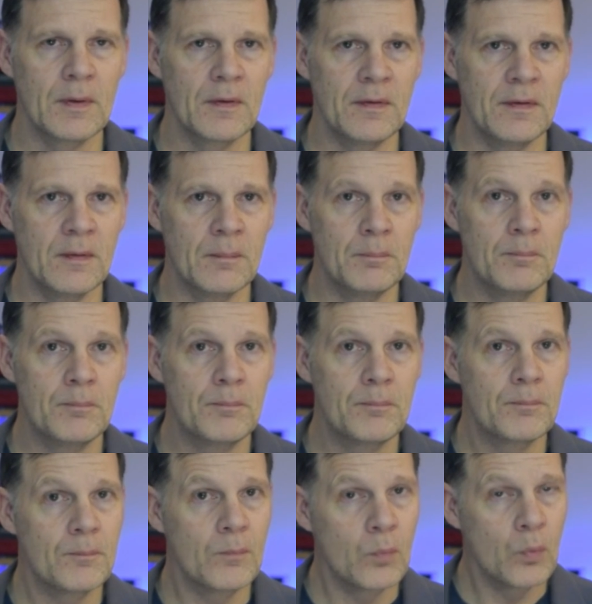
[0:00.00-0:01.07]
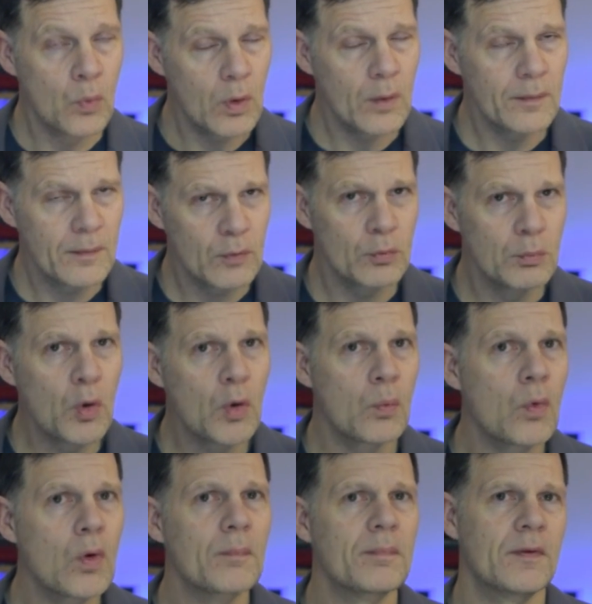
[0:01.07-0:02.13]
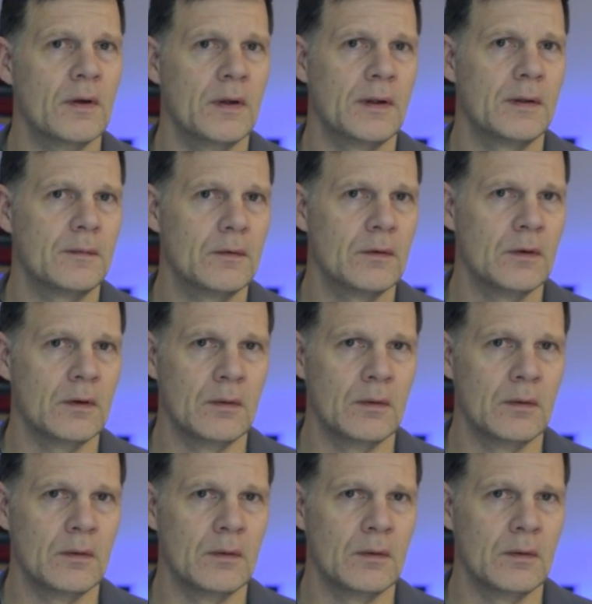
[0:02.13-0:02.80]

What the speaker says: was more warmth on it.